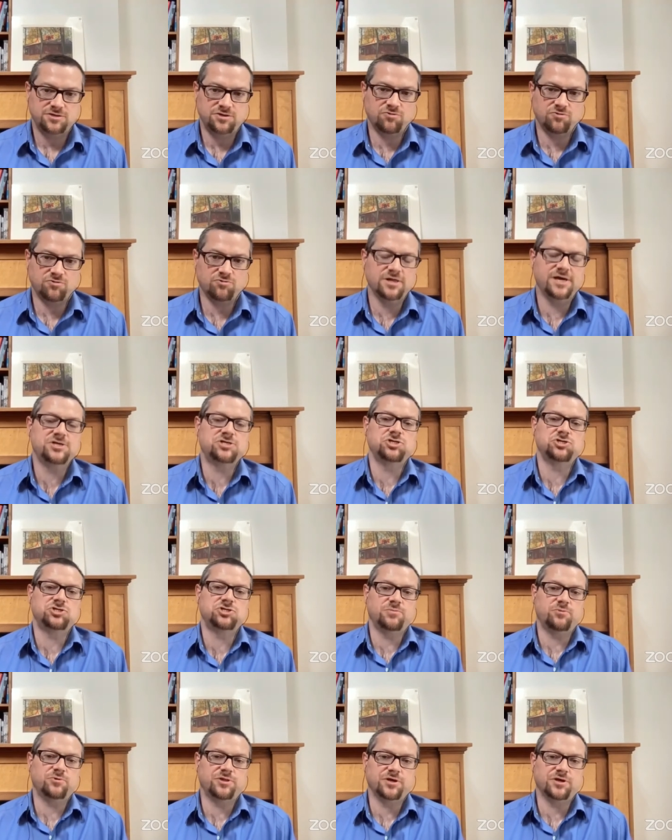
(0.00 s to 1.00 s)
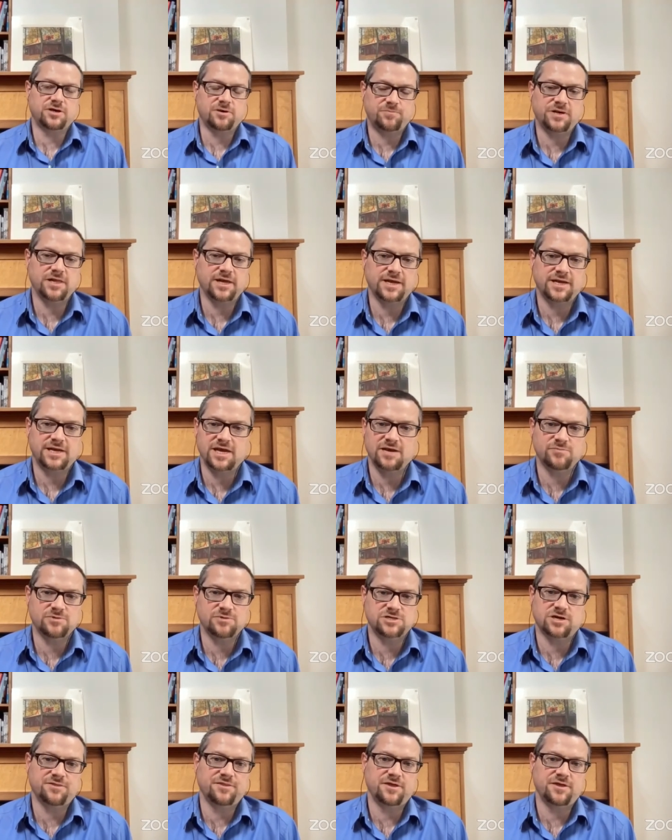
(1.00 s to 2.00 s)
their relationship with a company like
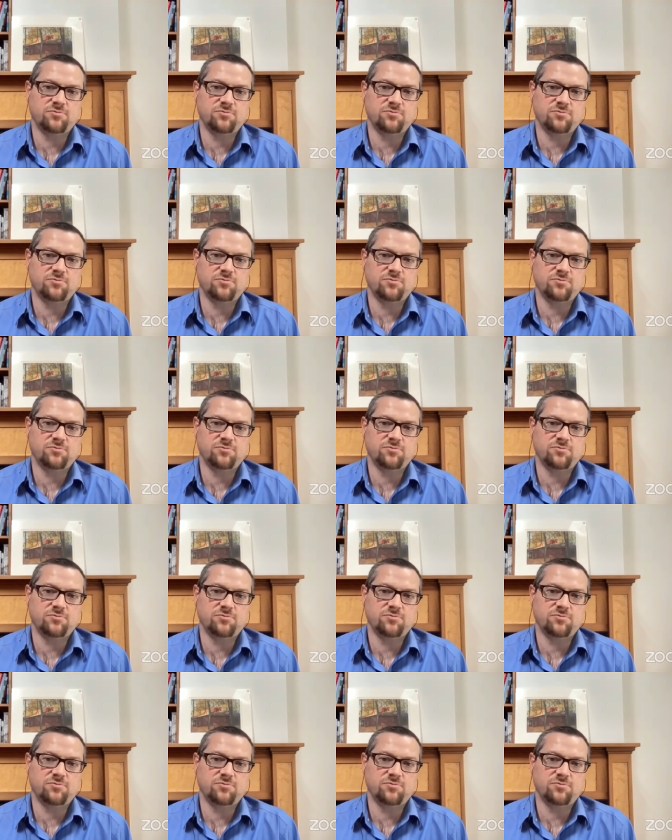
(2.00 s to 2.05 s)
Amazon.